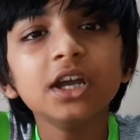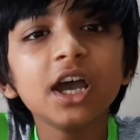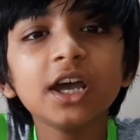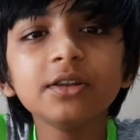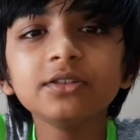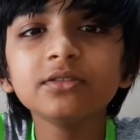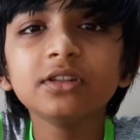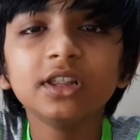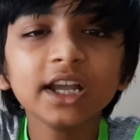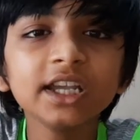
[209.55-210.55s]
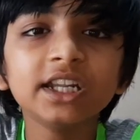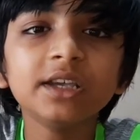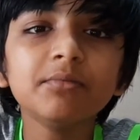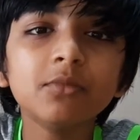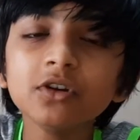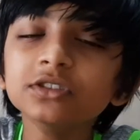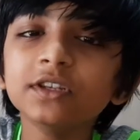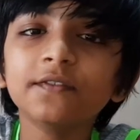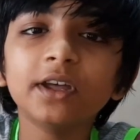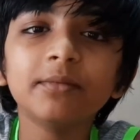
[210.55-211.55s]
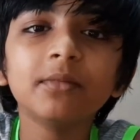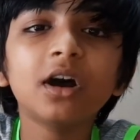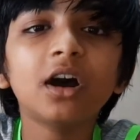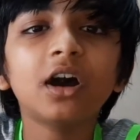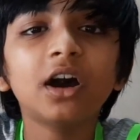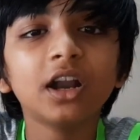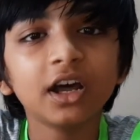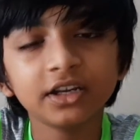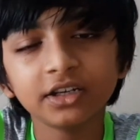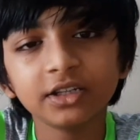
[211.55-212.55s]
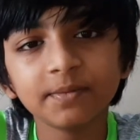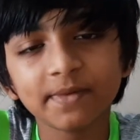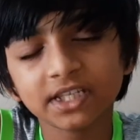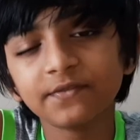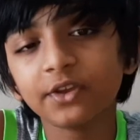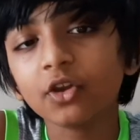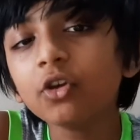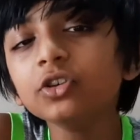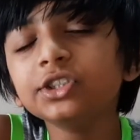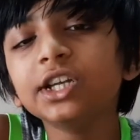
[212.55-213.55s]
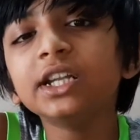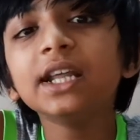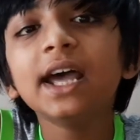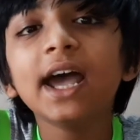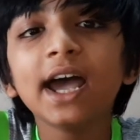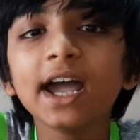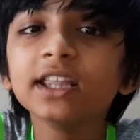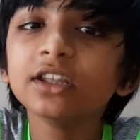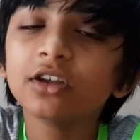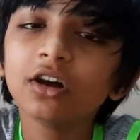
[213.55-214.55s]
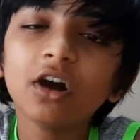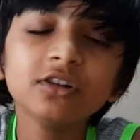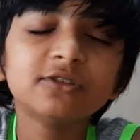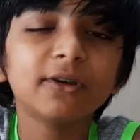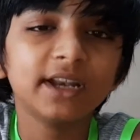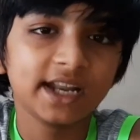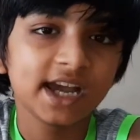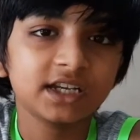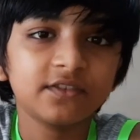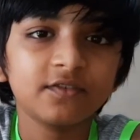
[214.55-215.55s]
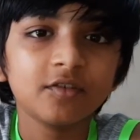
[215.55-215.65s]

And luckily, most of them are under the Pacific Ocean, and they're also inactive.